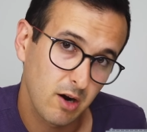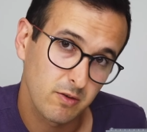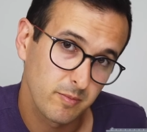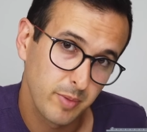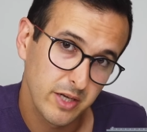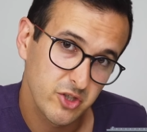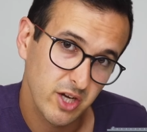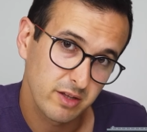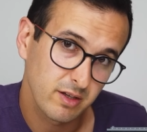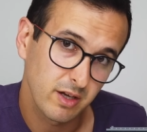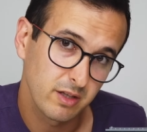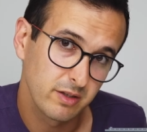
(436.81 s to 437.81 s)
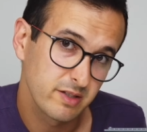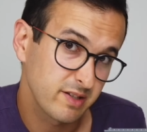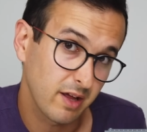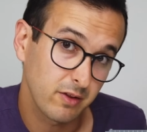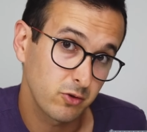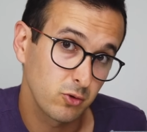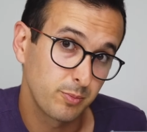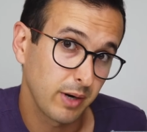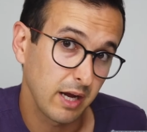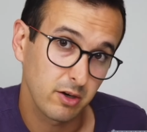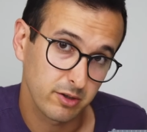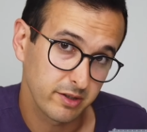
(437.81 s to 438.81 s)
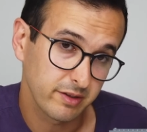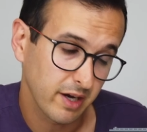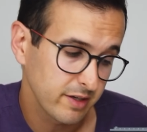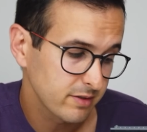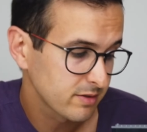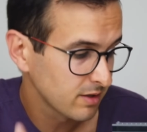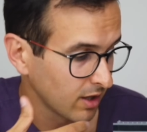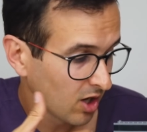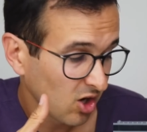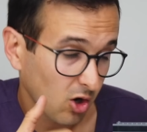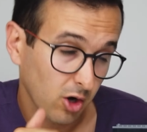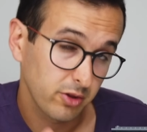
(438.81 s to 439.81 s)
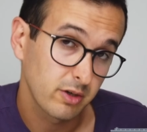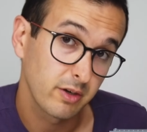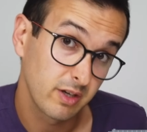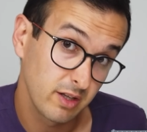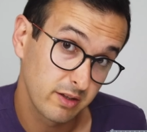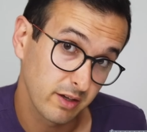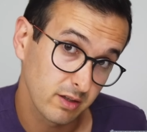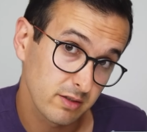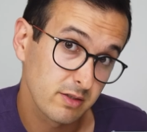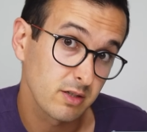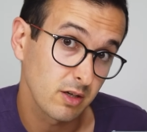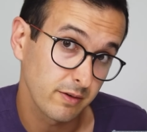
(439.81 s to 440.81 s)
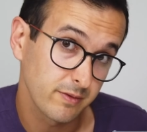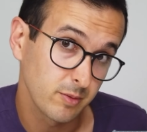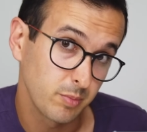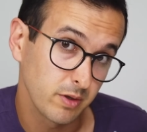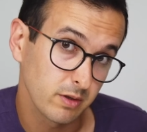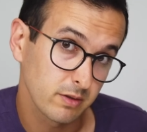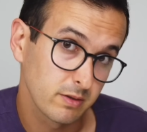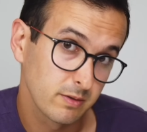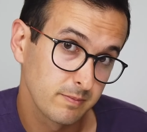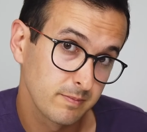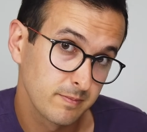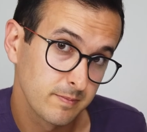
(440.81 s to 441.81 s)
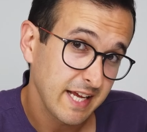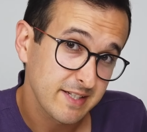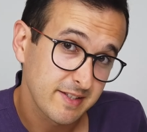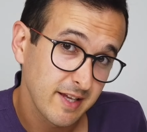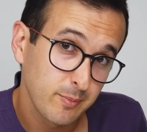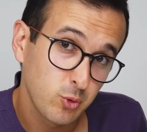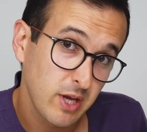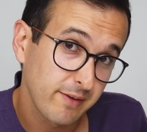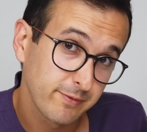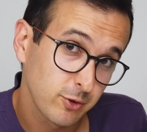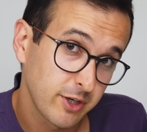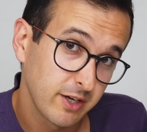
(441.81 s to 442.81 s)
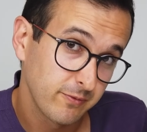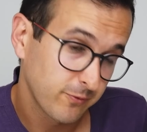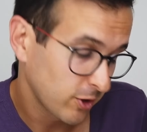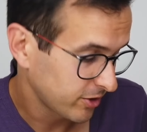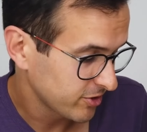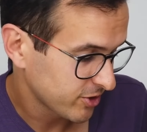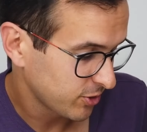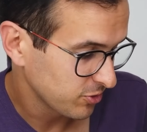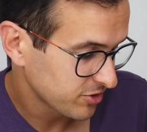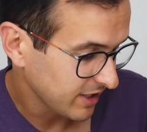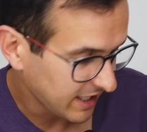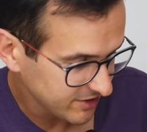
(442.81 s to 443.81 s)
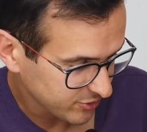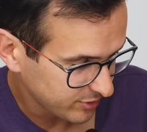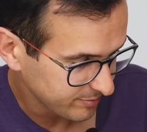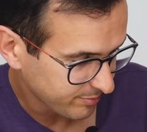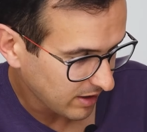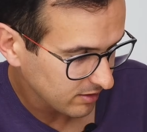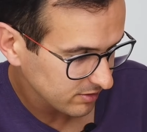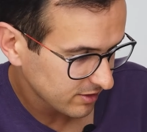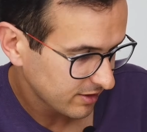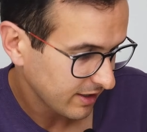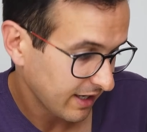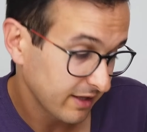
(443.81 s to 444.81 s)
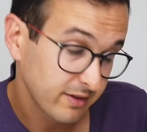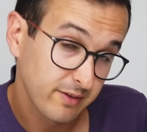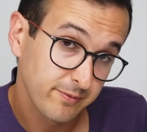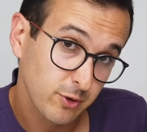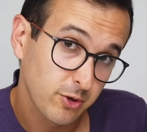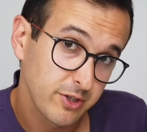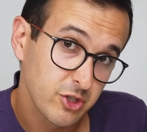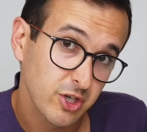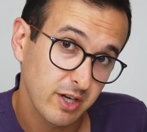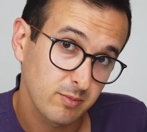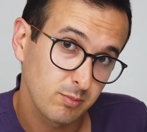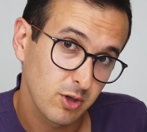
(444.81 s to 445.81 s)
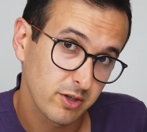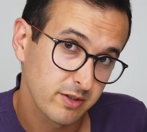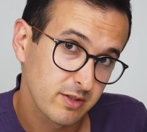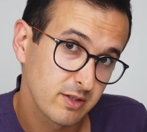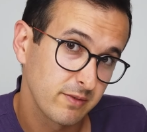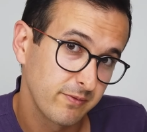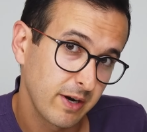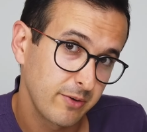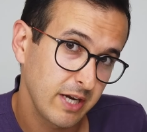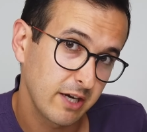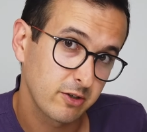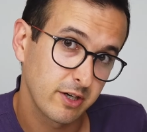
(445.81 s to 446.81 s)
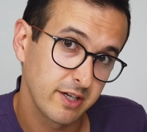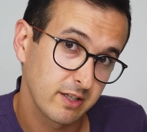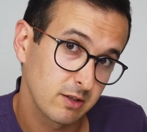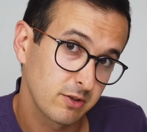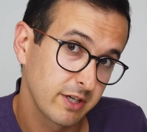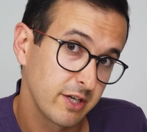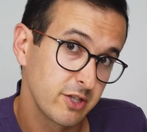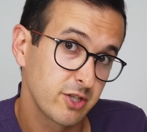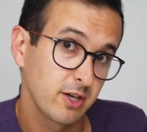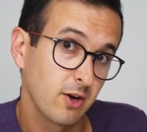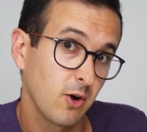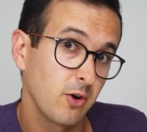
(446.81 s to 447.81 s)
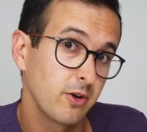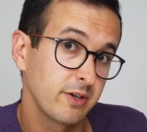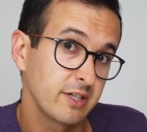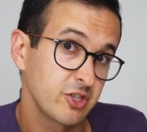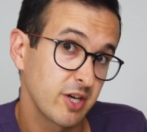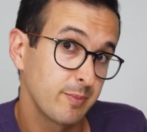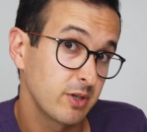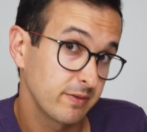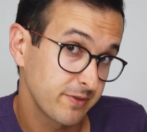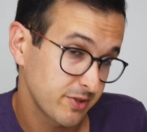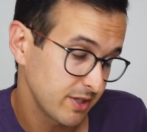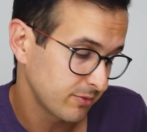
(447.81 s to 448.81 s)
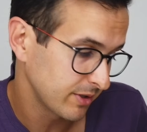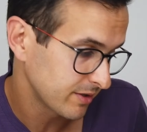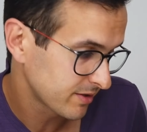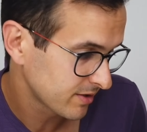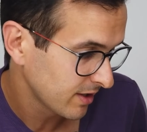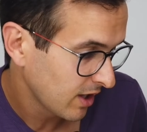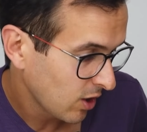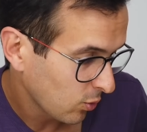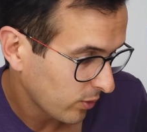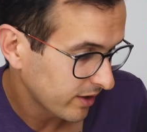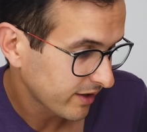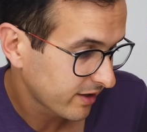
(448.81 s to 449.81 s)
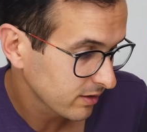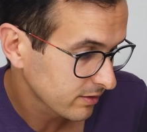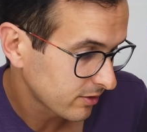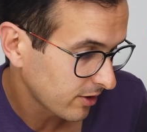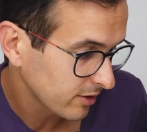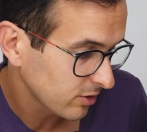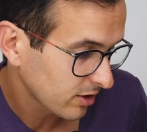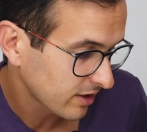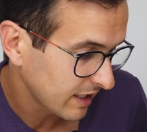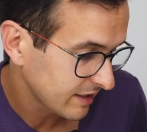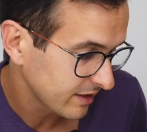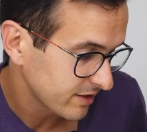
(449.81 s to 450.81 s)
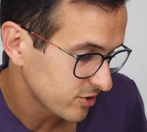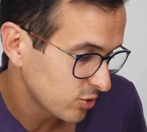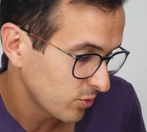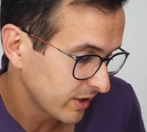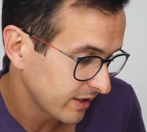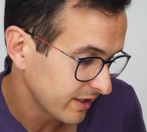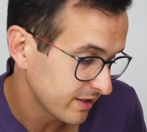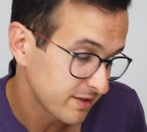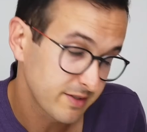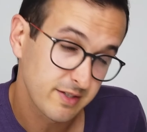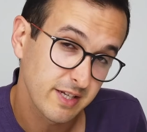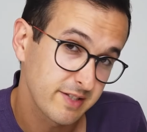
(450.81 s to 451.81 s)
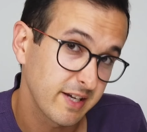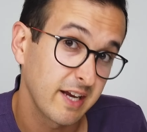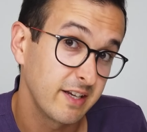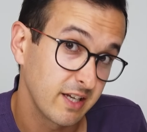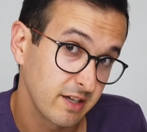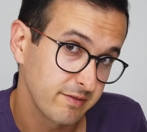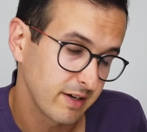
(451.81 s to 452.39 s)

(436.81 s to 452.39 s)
out of budget and decided to prioritize other details of the build. Next up we have Florian Fortescue's Ice Cream Parlor and the Flourish and Blots, very iconic location on Chamber of Secrets, where Gilderoy Lockhart is doing his signing